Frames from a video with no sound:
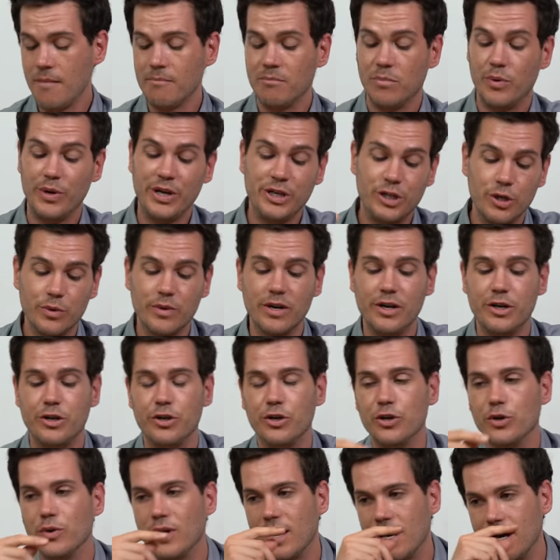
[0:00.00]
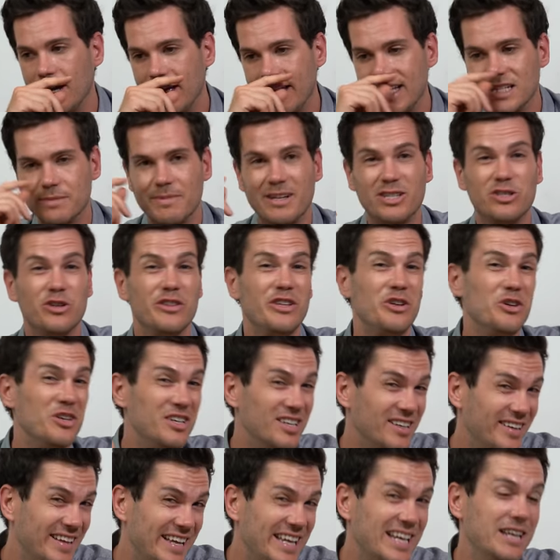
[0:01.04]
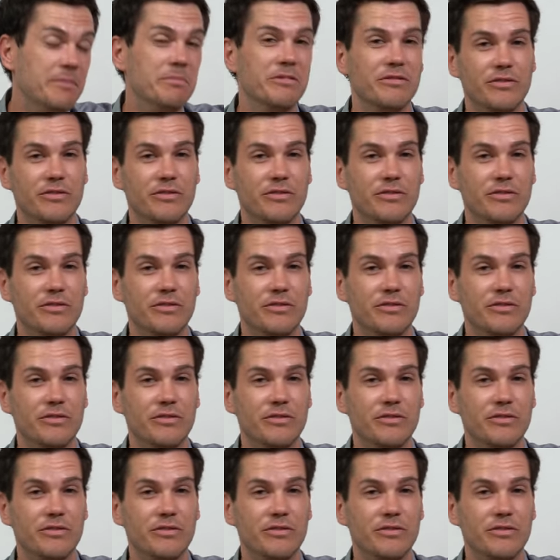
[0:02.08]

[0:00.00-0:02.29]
What you do want to do uh, is make sure that you clean it